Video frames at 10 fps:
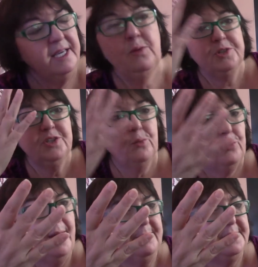It a
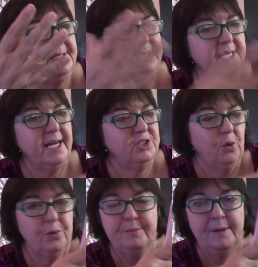remnant. I
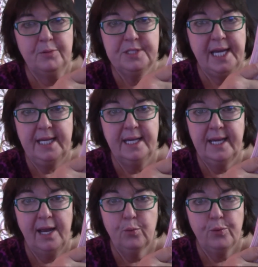don't remember
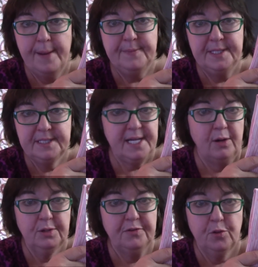taking a remnant
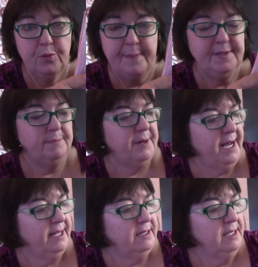out of the remnant
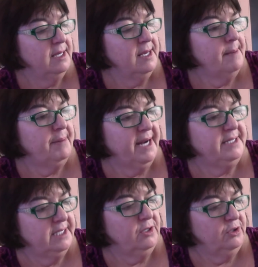pile, but I
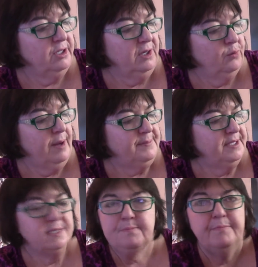did look at
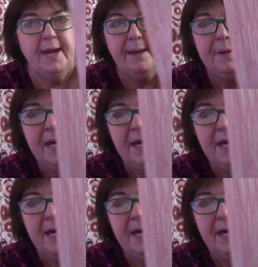remnants. Maybe